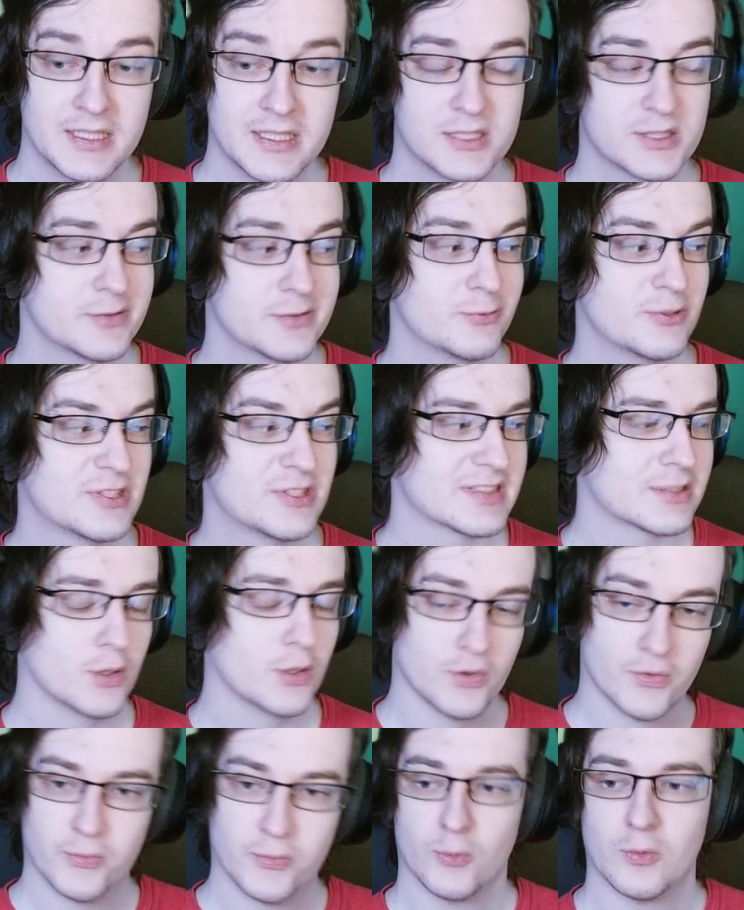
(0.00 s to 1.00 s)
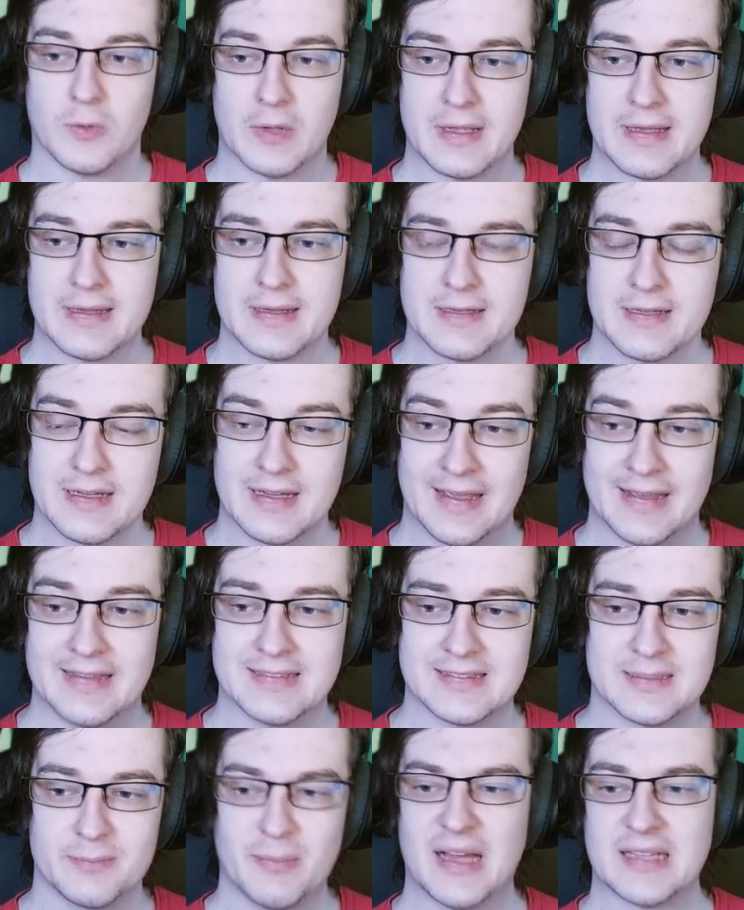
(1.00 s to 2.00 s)
so you just go full haste
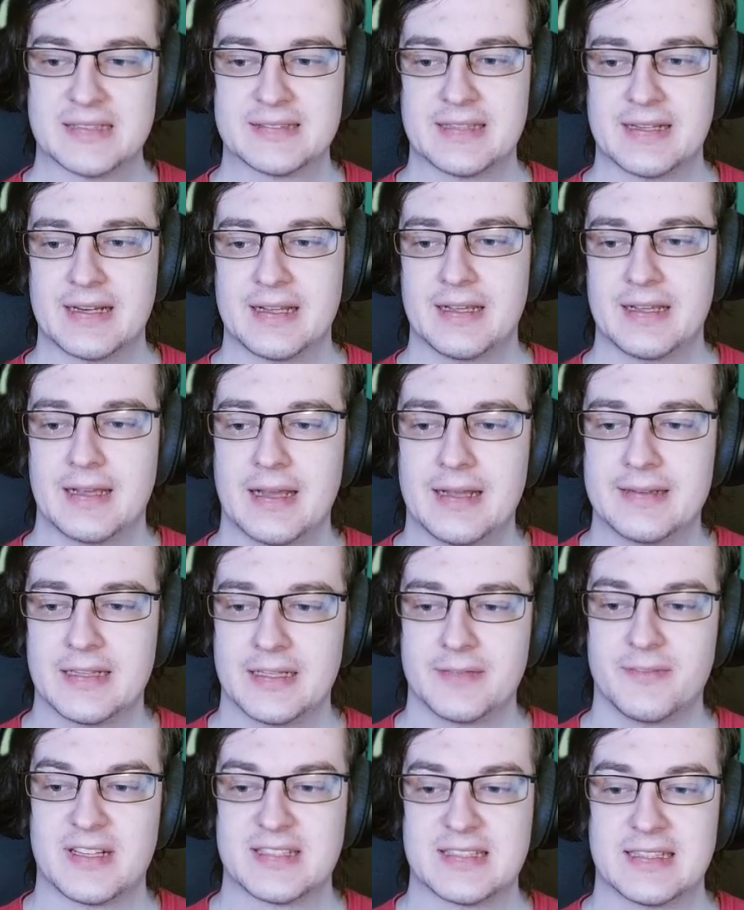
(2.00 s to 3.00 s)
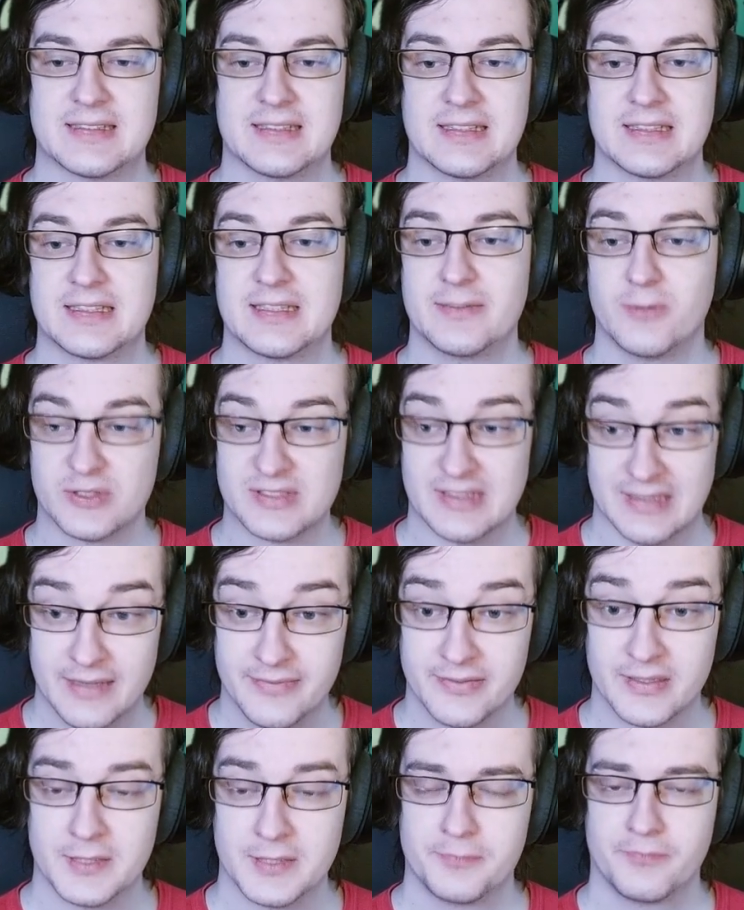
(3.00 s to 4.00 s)
mastery and then versatility was
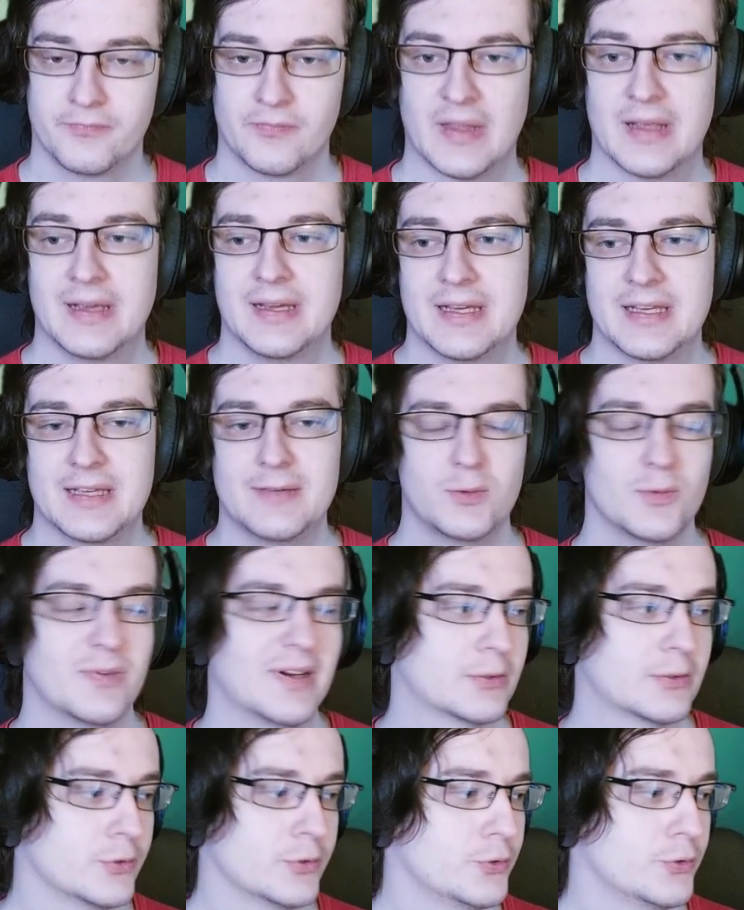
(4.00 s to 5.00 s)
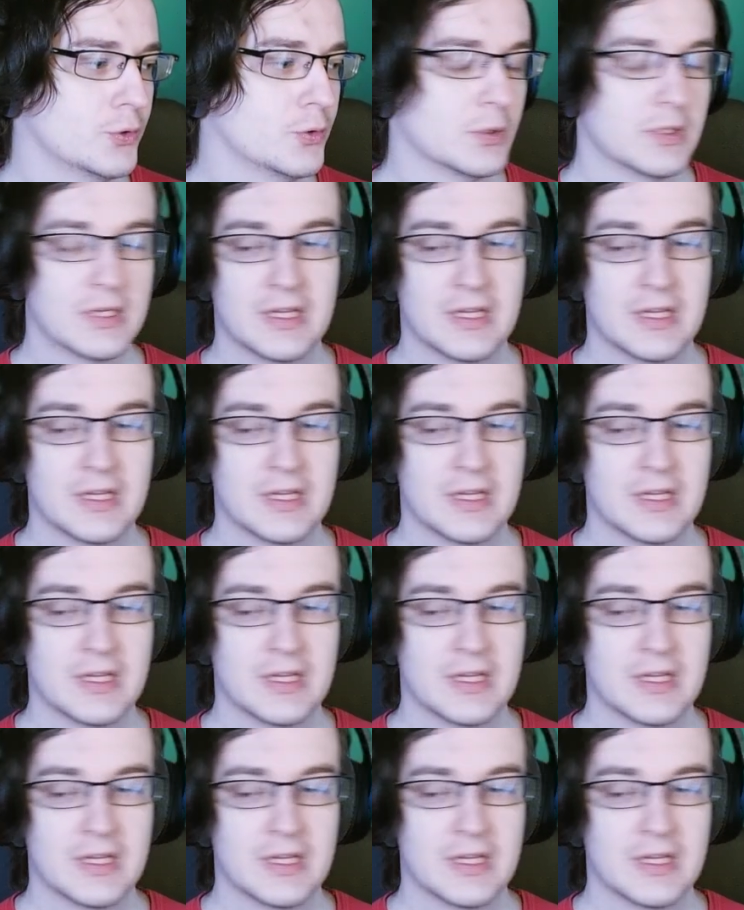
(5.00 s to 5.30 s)
left. If you want to do